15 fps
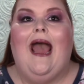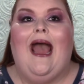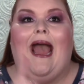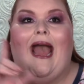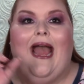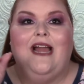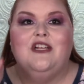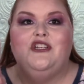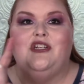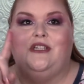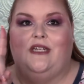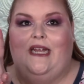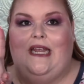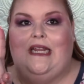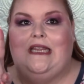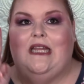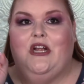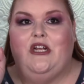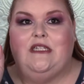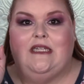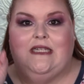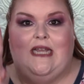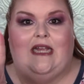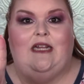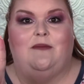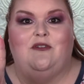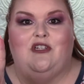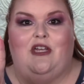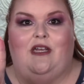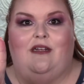Actually, there is a sign-up
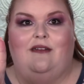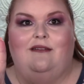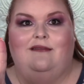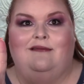sheet.